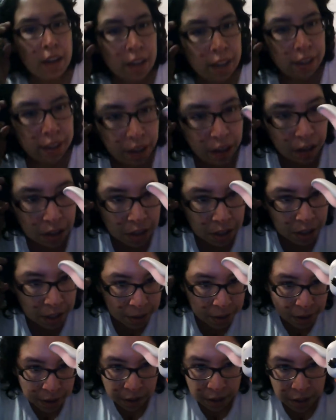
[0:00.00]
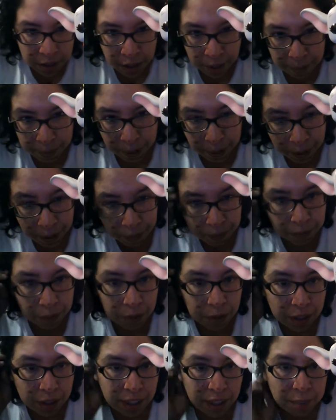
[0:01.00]
And there's Dumbo
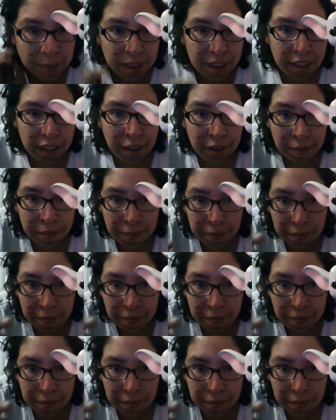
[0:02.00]
with Timothy.